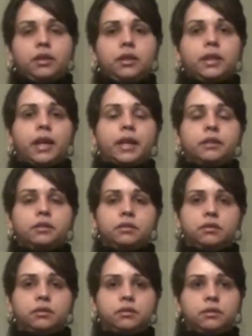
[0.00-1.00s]

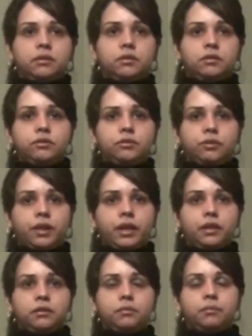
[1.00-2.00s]
Nice,
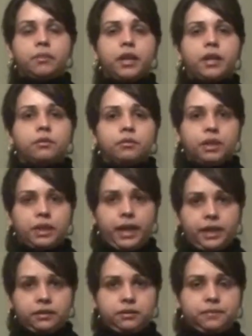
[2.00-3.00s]
straight, and
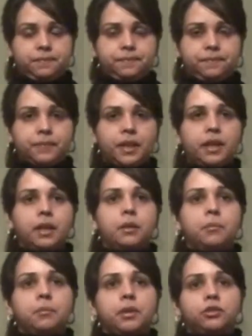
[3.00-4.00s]
relaxed.
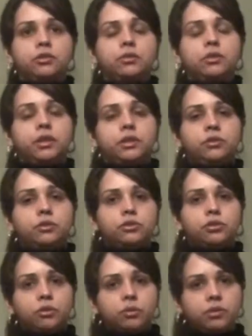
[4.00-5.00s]
Make sure that your
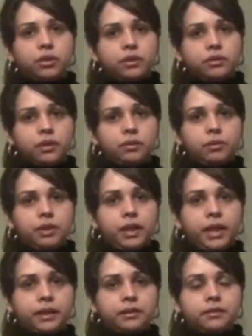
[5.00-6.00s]
shoulders are
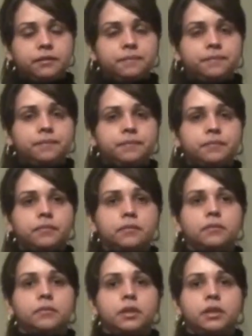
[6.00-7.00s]
relaxed.
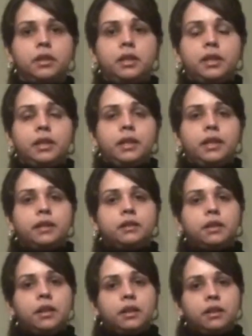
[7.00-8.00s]

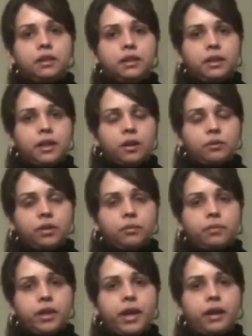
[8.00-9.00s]
And now that
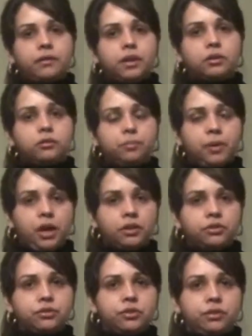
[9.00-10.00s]
we have a good
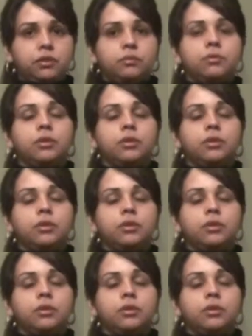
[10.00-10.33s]
posture,